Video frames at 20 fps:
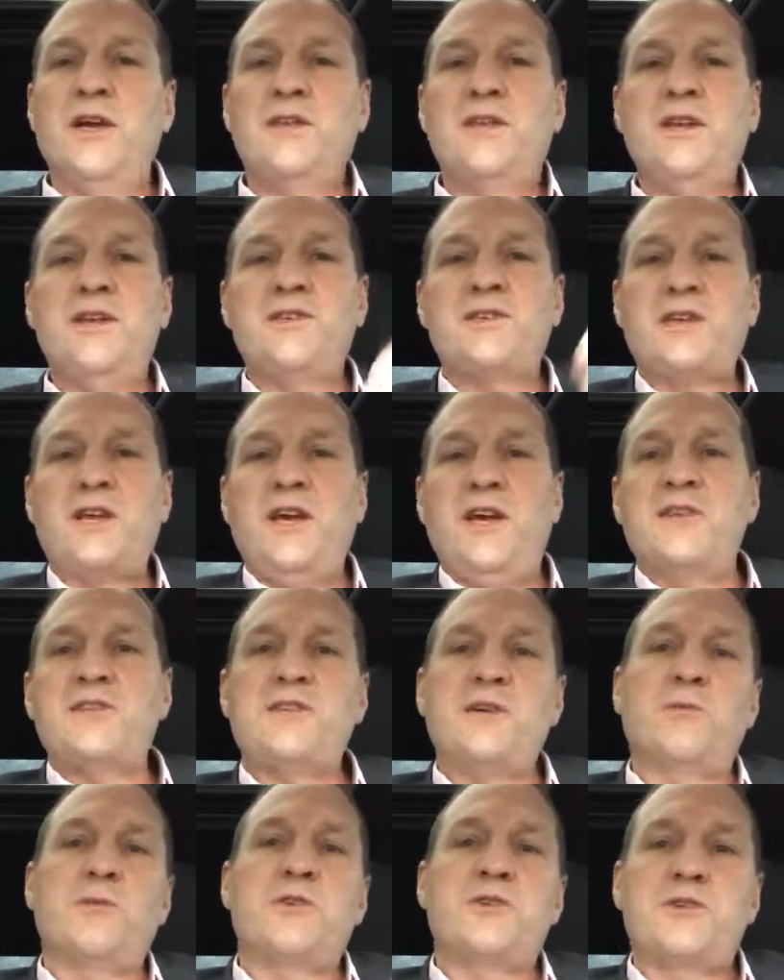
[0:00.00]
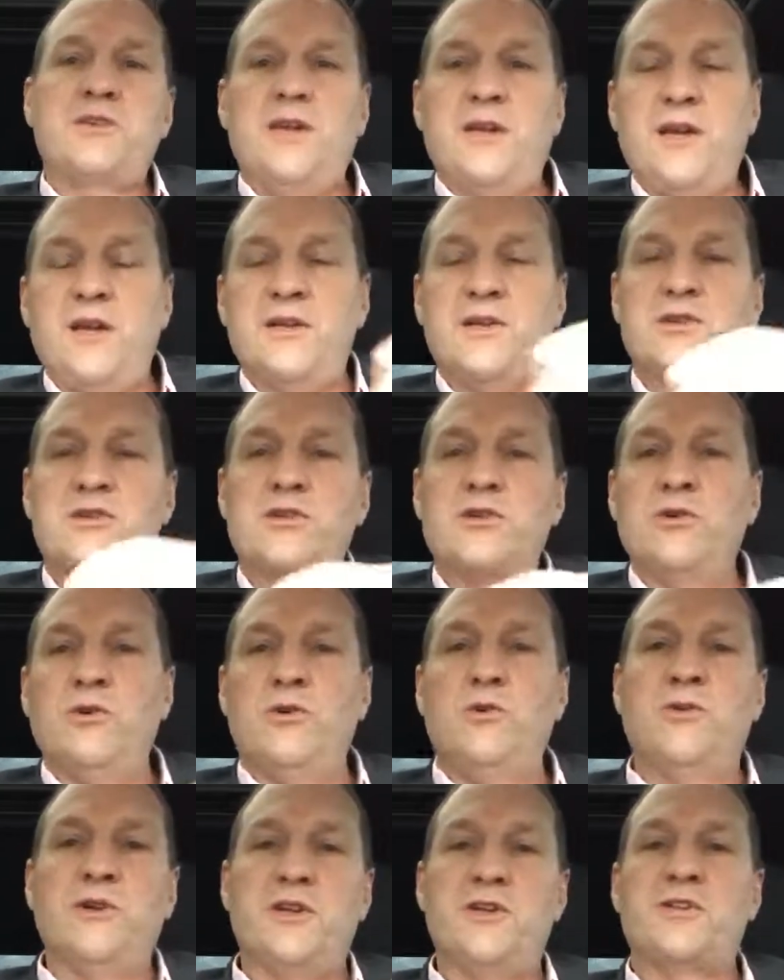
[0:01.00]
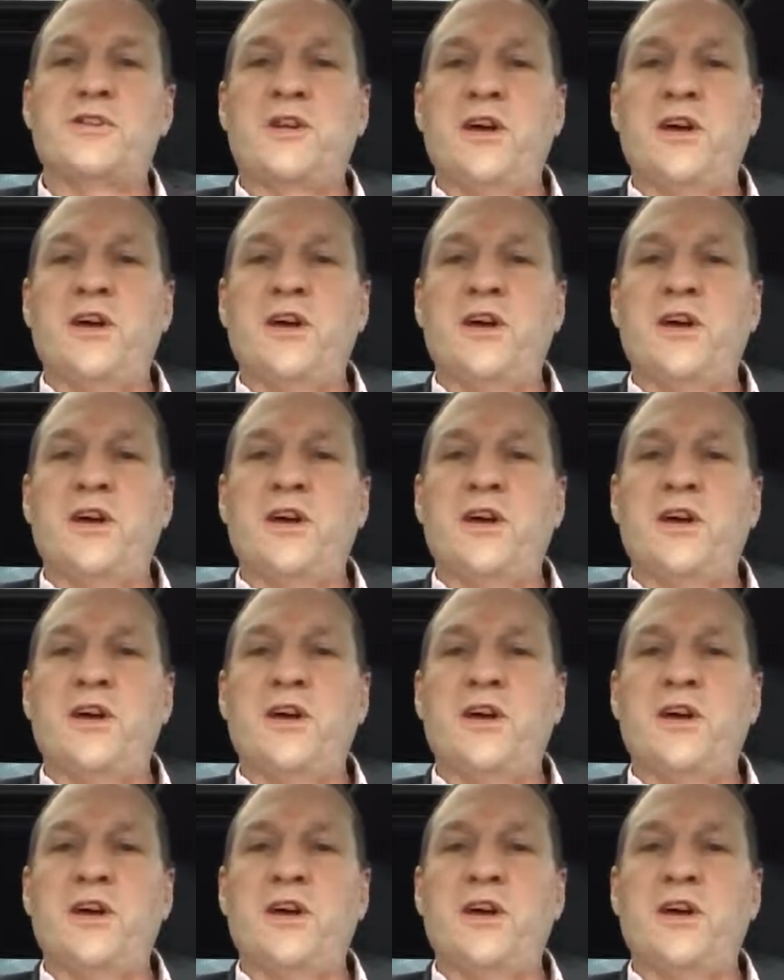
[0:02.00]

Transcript: These kids that were sitting in the school when this